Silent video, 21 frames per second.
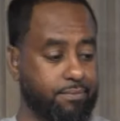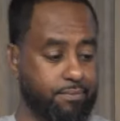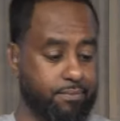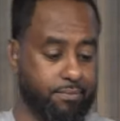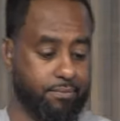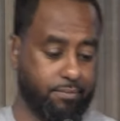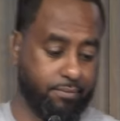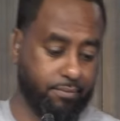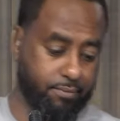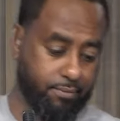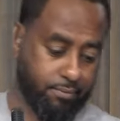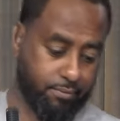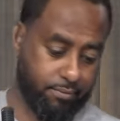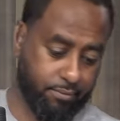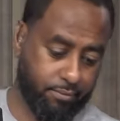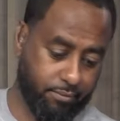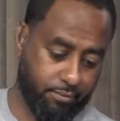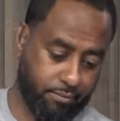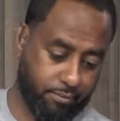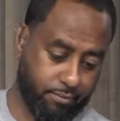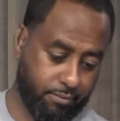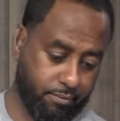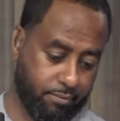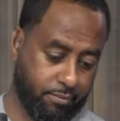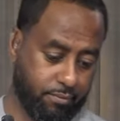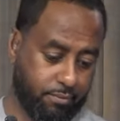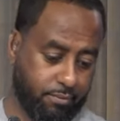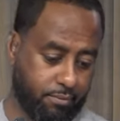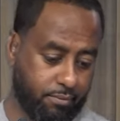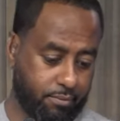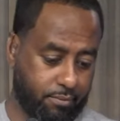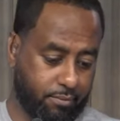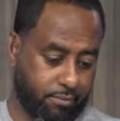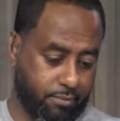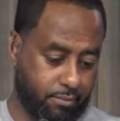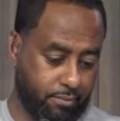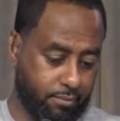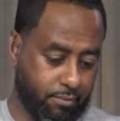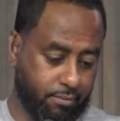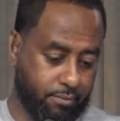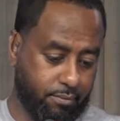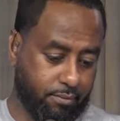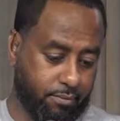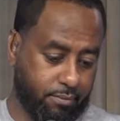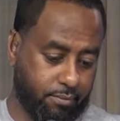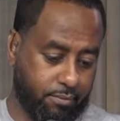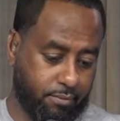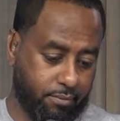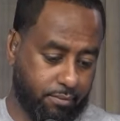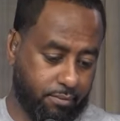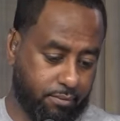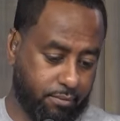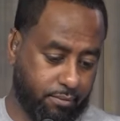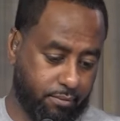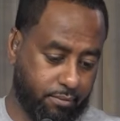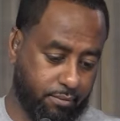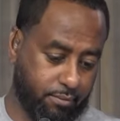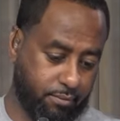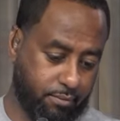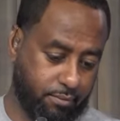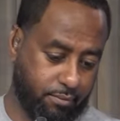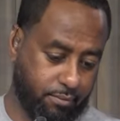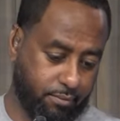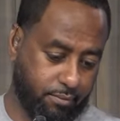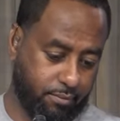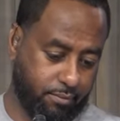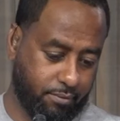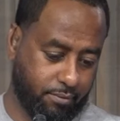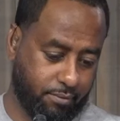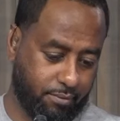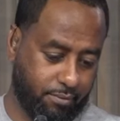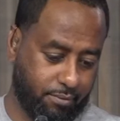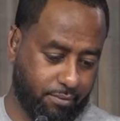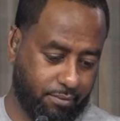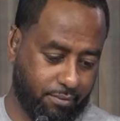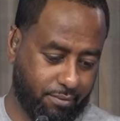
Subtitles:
This person isn't speaking.